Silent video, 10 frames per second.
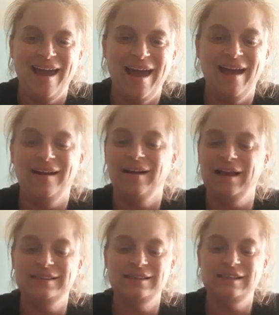And
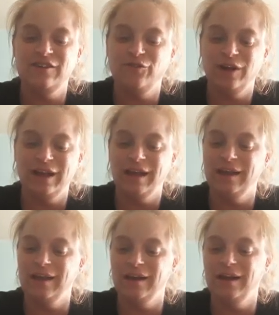let's see if we can
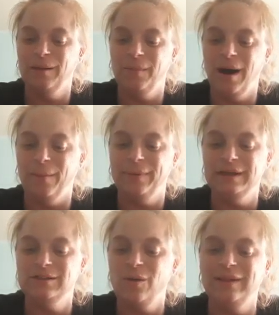get him up.
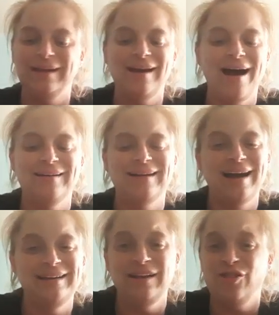He's only got
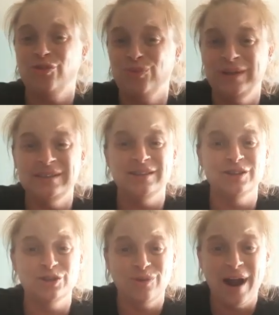93
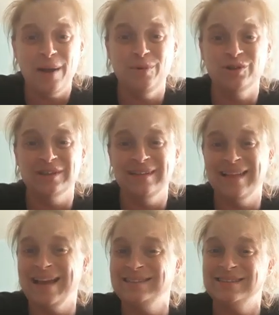subscribers, and
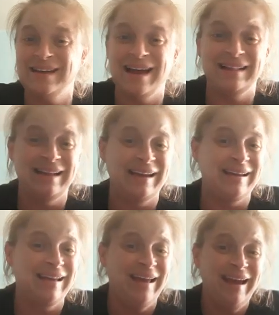that's not
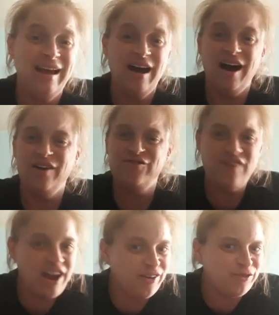like a
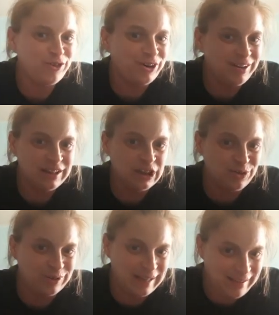fair for a
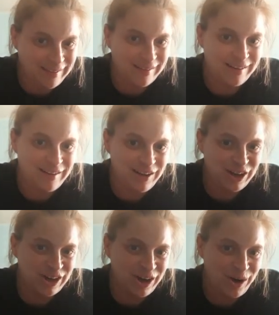little kid,
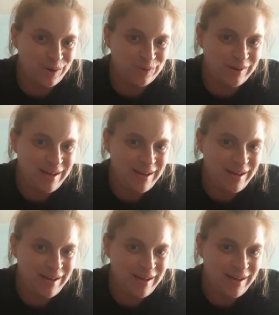you know.